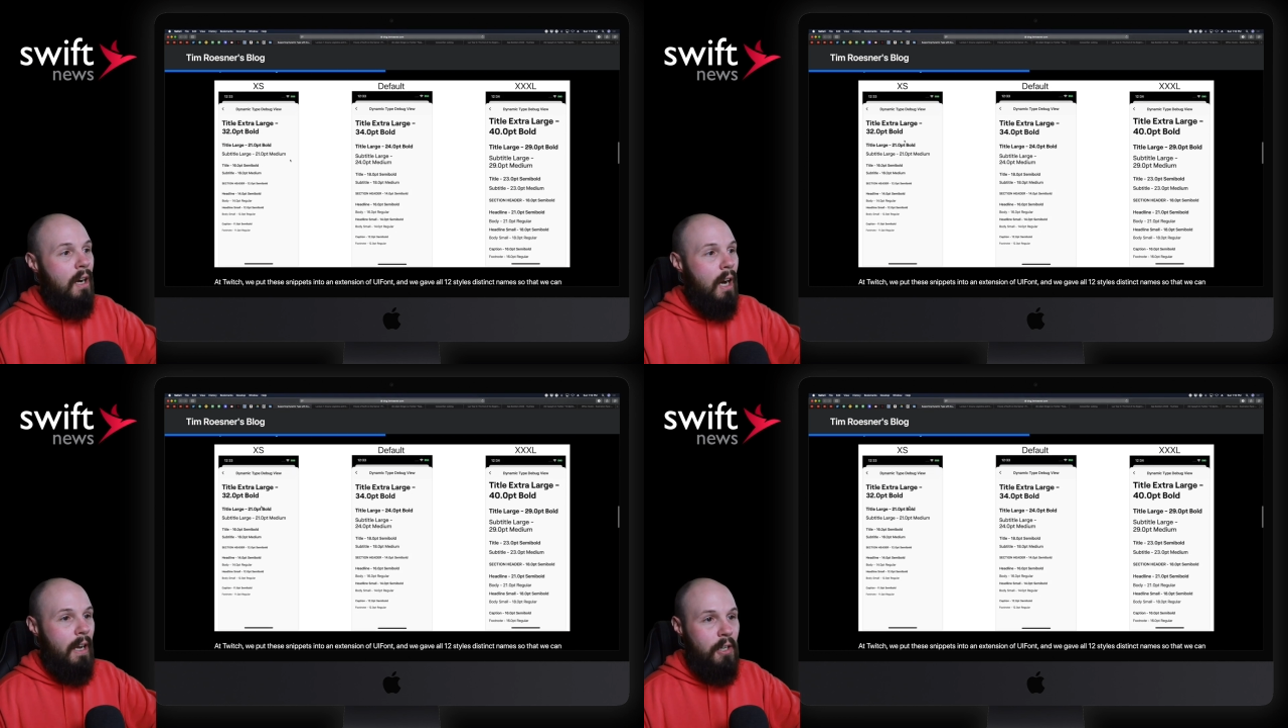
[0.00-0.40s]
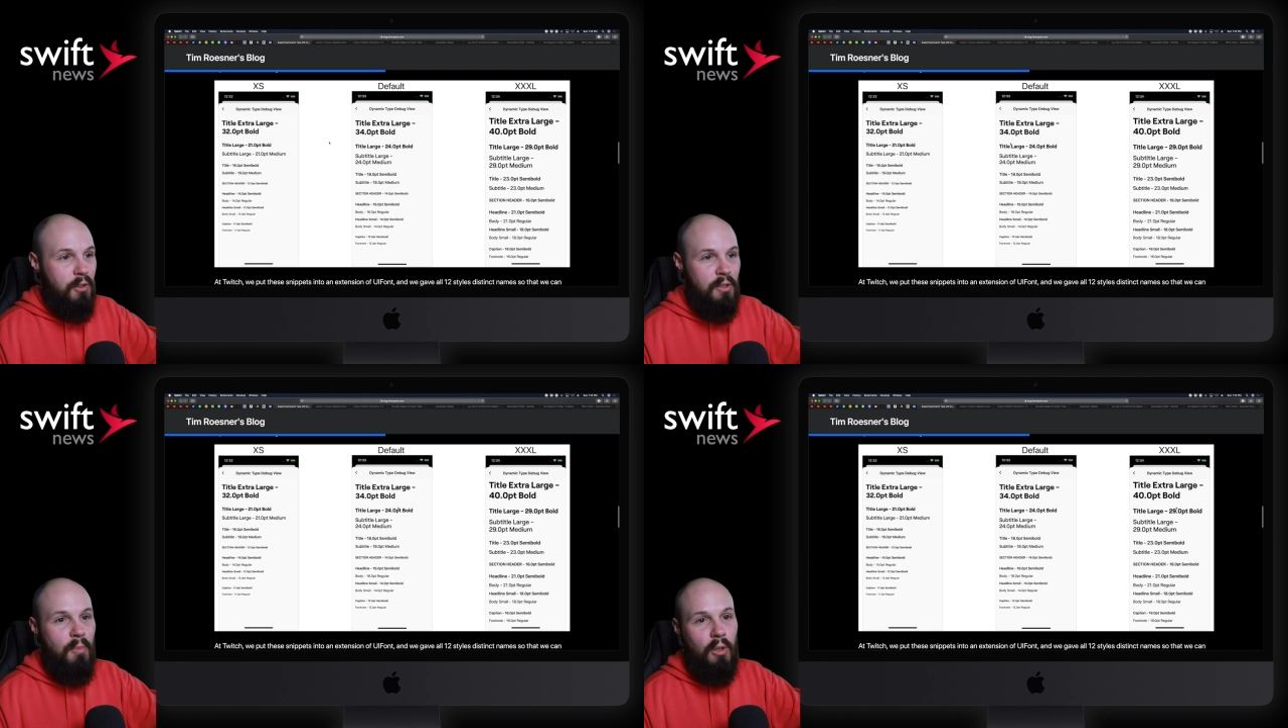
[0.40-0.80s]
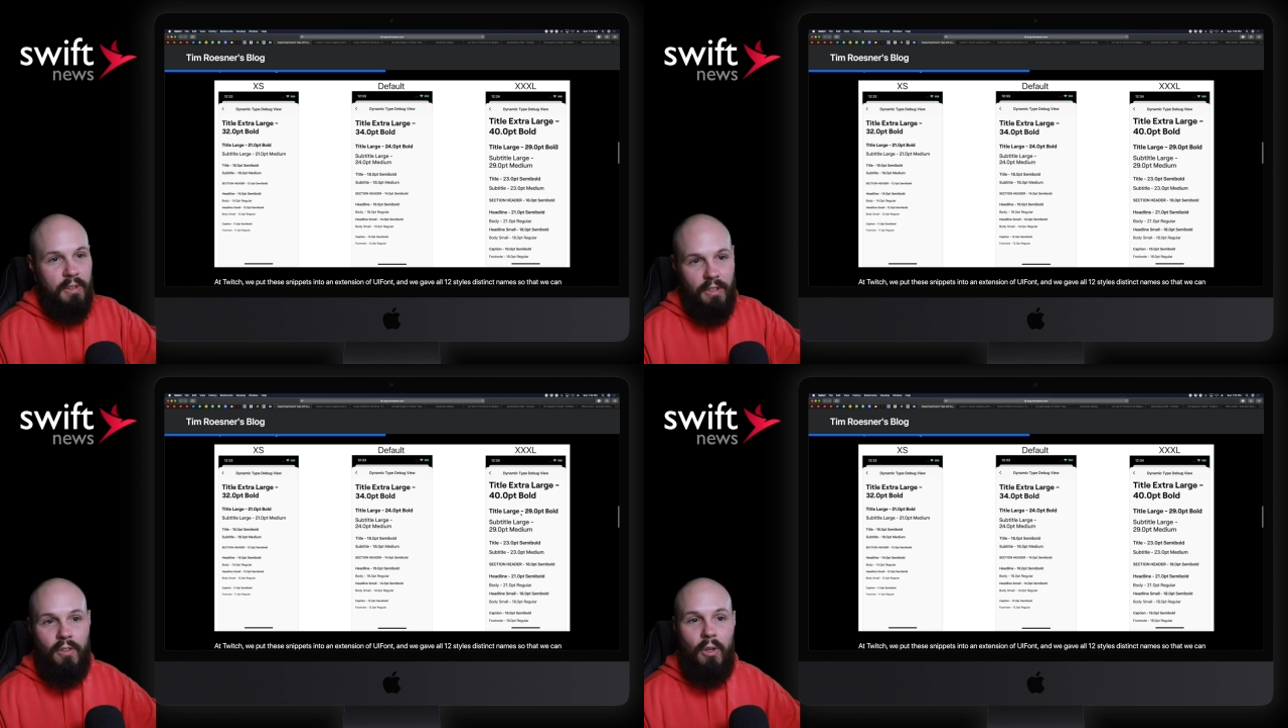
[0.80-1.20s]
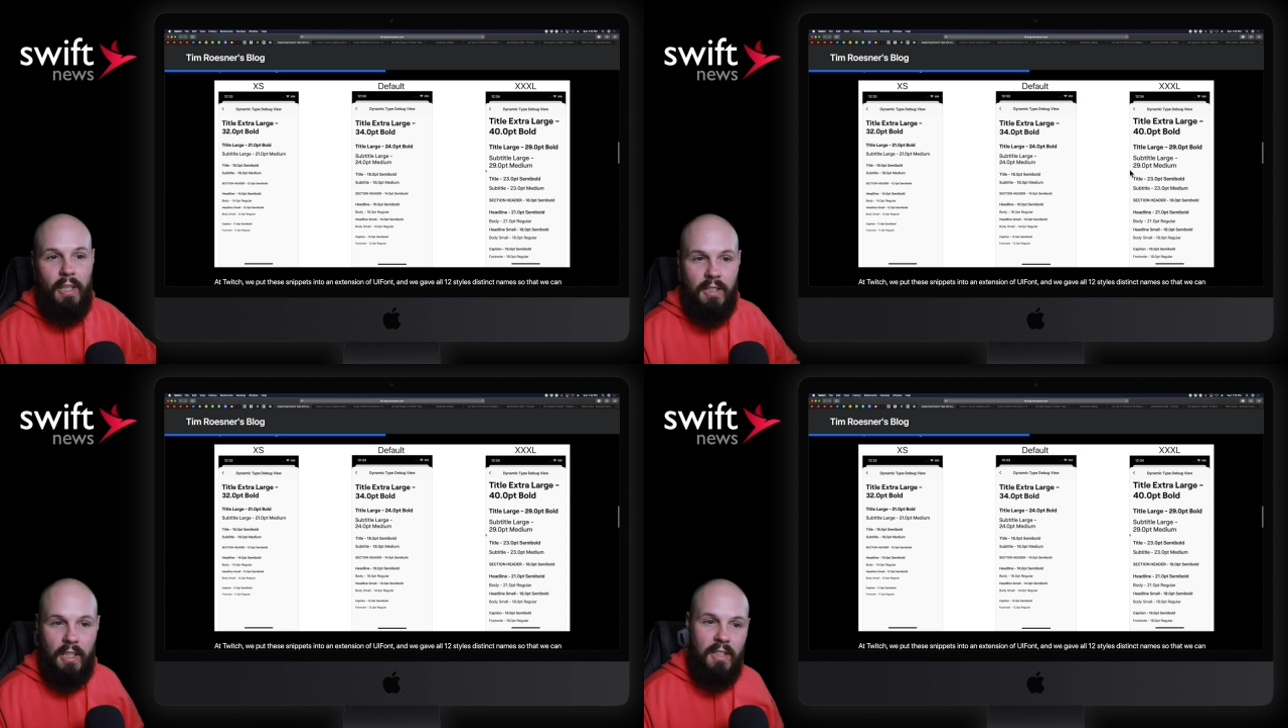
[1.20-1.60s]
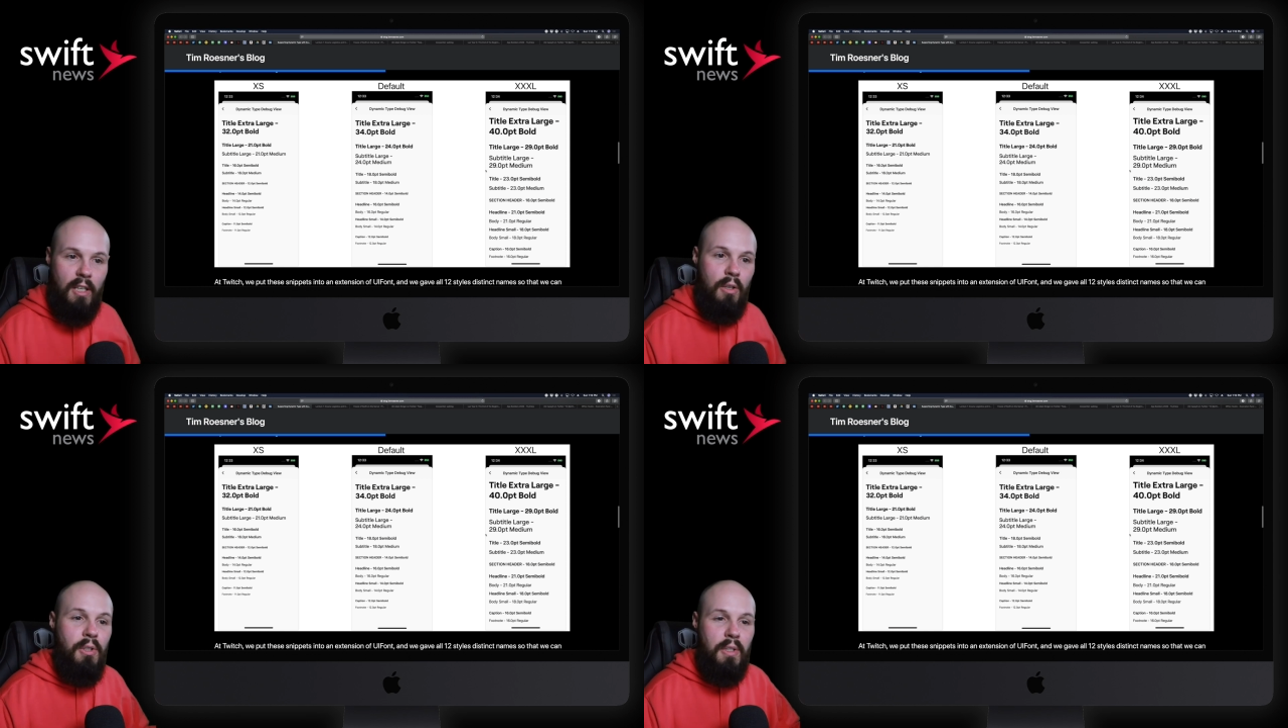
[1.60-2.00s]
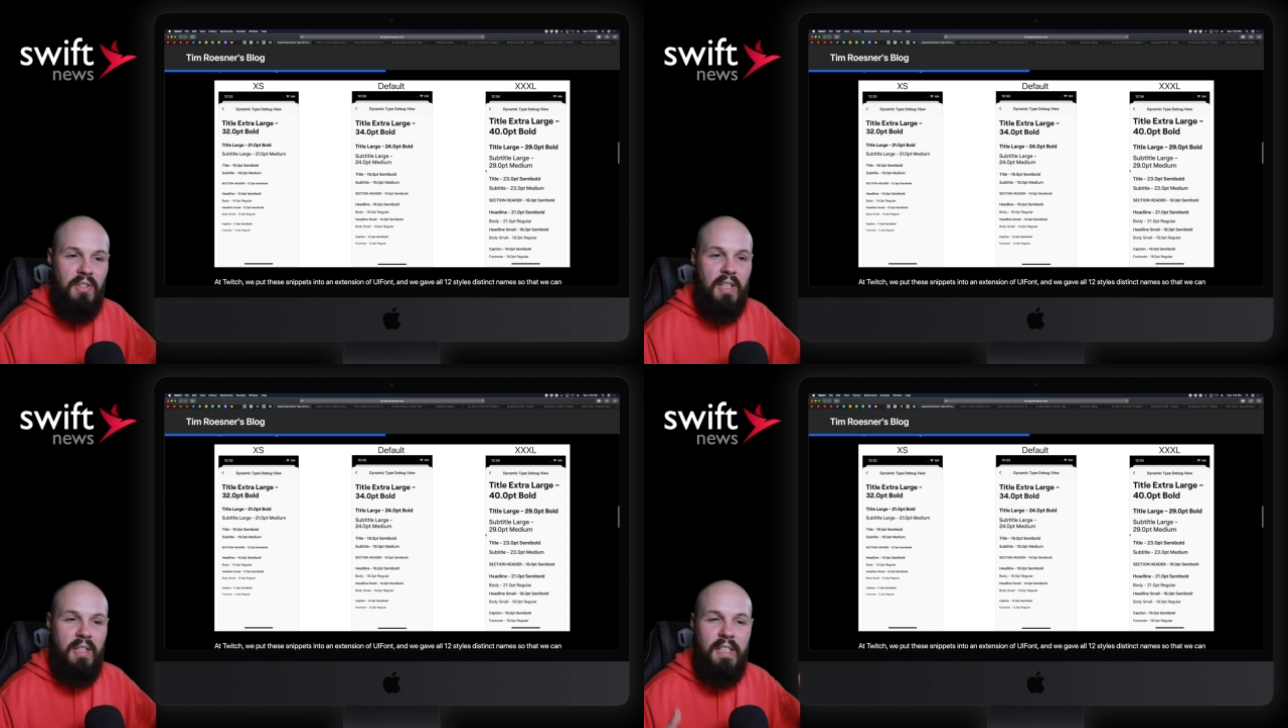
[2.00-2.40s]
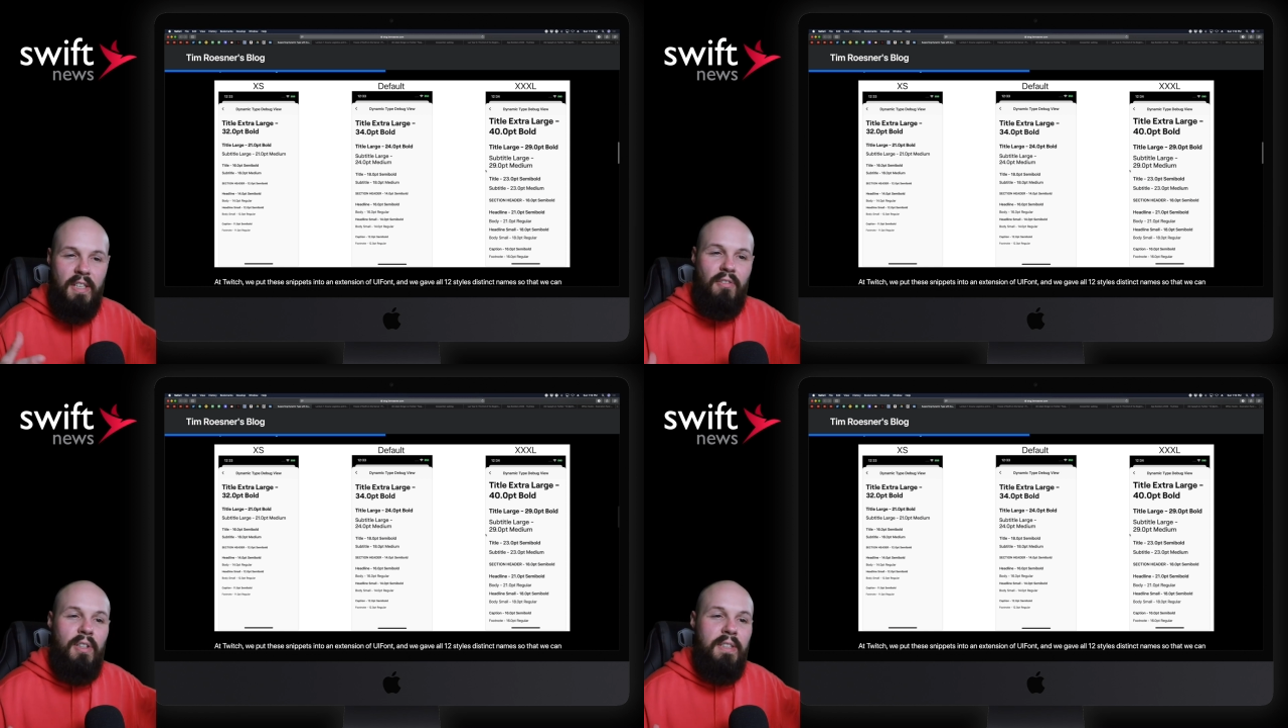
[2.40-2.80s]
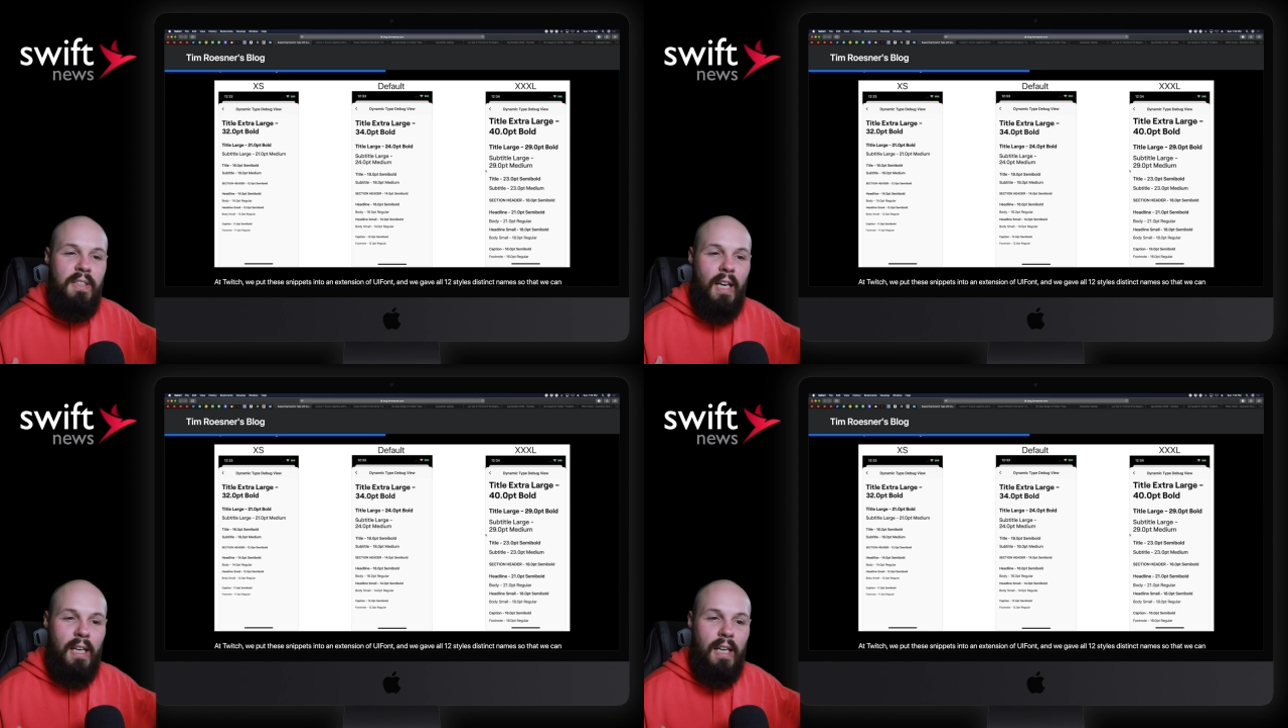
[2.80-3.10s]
extra small, default, XXL, and you can see the different